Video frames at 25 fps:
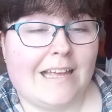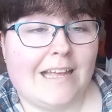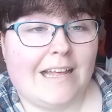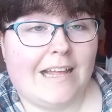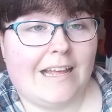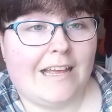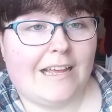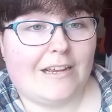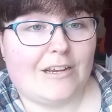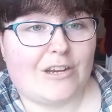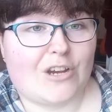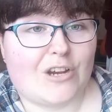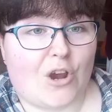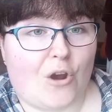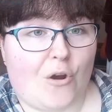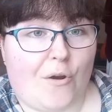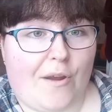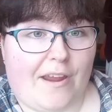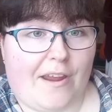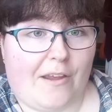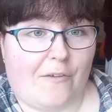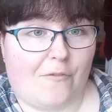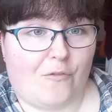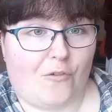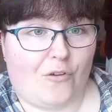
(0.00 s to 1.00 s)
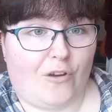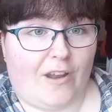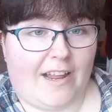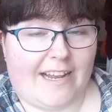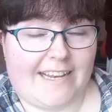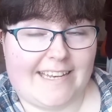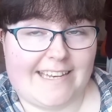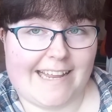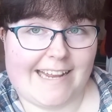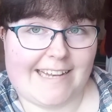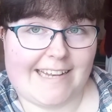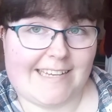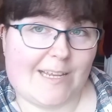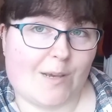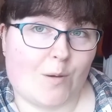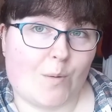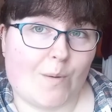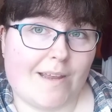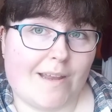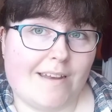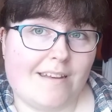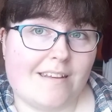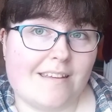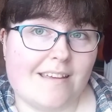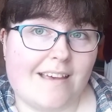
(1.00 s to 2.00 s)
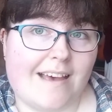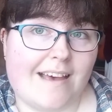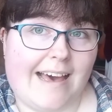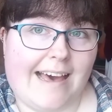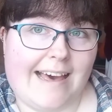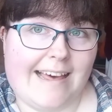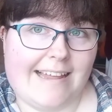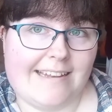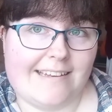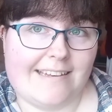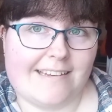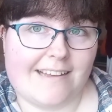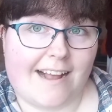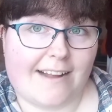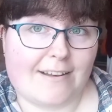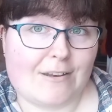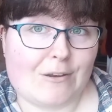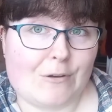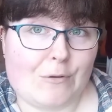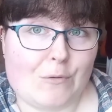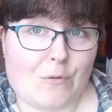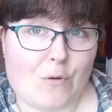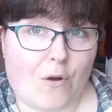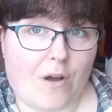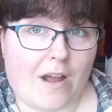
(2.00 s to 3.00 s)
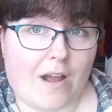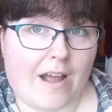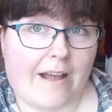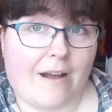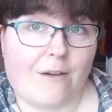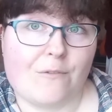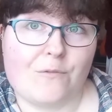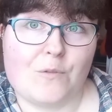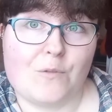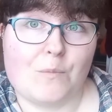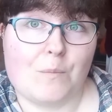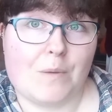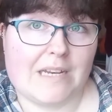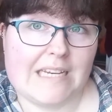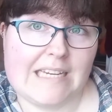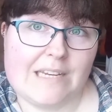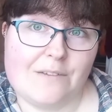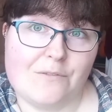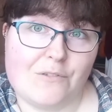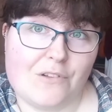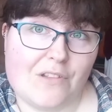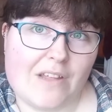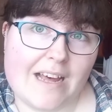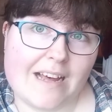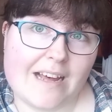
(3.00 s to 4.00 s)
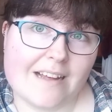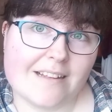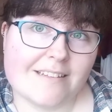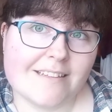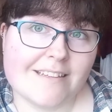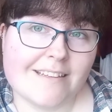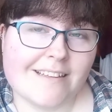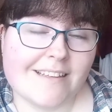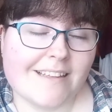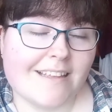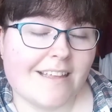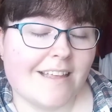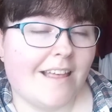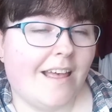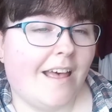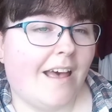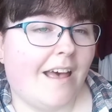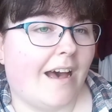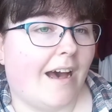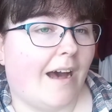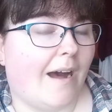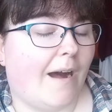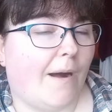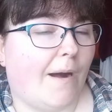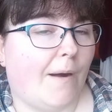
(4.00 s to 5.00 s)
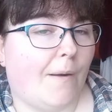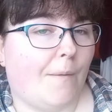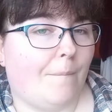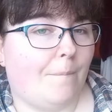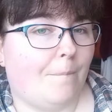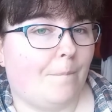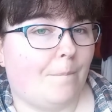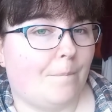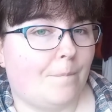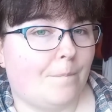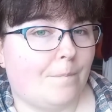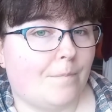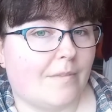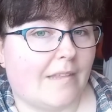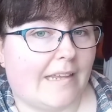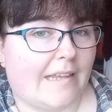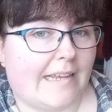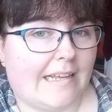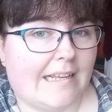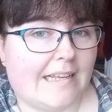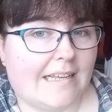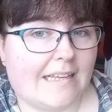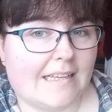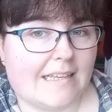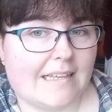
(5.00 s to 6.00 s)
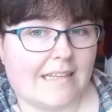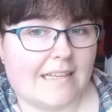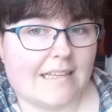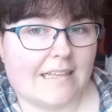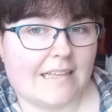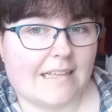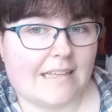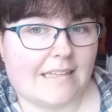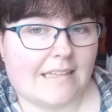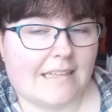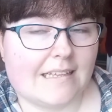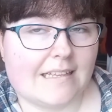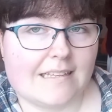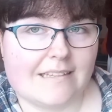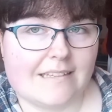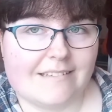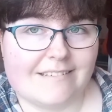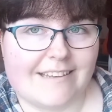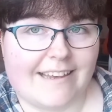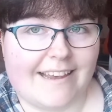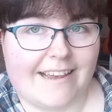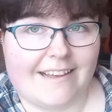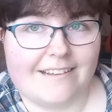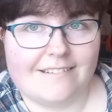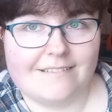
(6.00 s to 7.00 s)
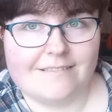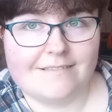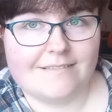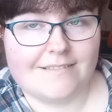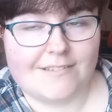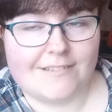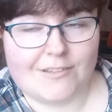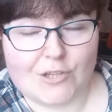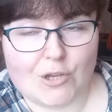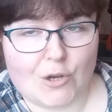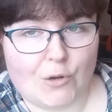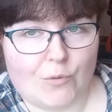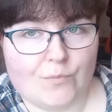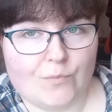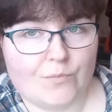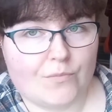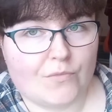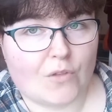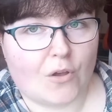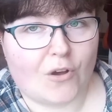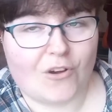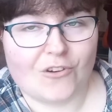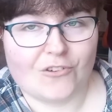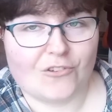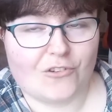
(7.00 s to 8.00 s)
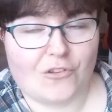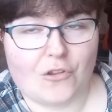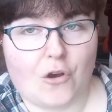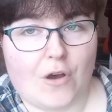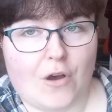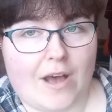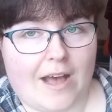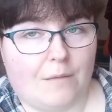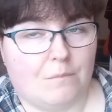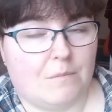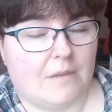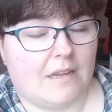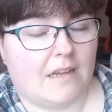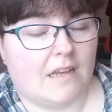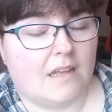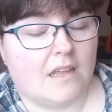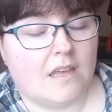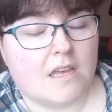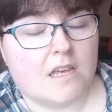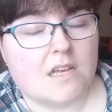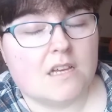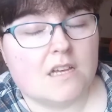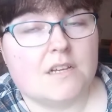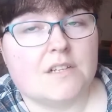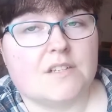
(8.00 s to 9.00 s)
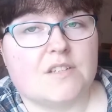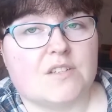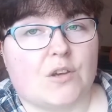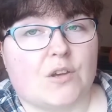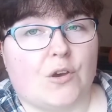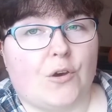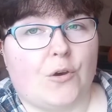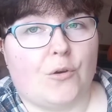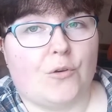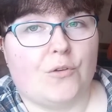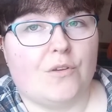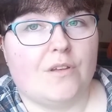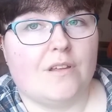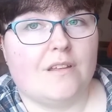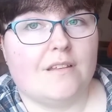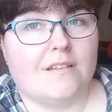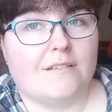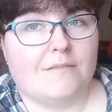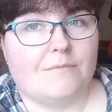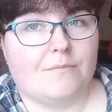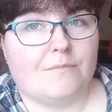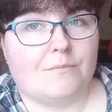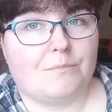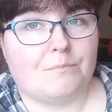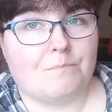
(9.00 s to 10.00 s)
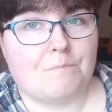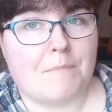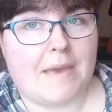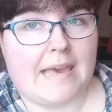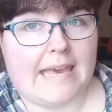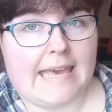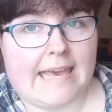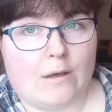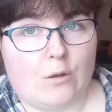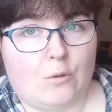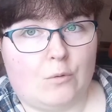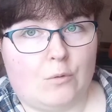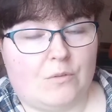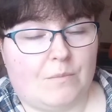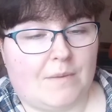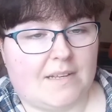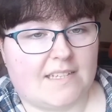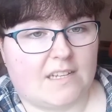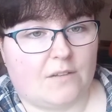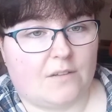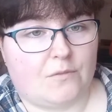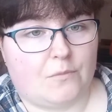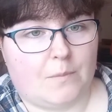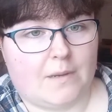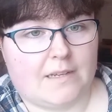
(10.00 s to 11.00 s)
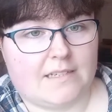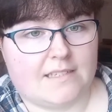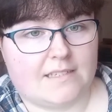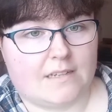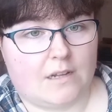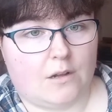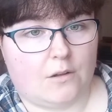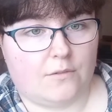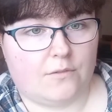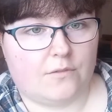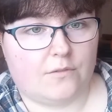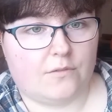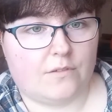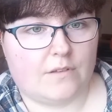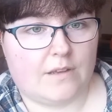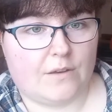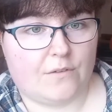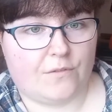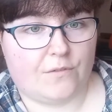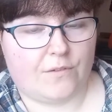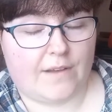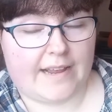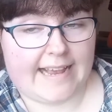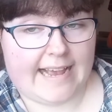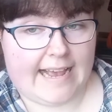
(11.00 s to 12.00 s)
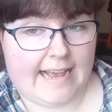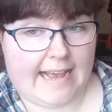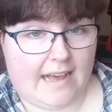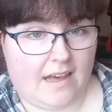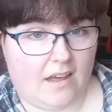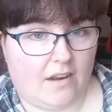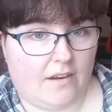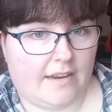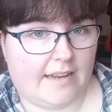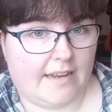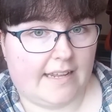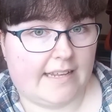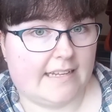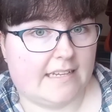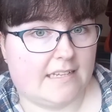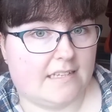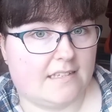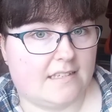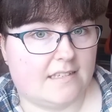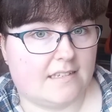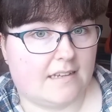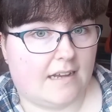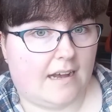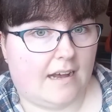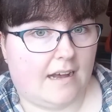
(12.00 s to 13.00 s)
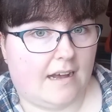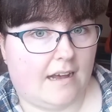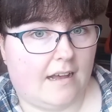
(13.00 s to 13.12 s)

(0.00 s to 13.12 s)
going for like 90 quid, and I do not have the money for that. Like, yeah, no, not happening. So making all of my stuff myself, if I can, is a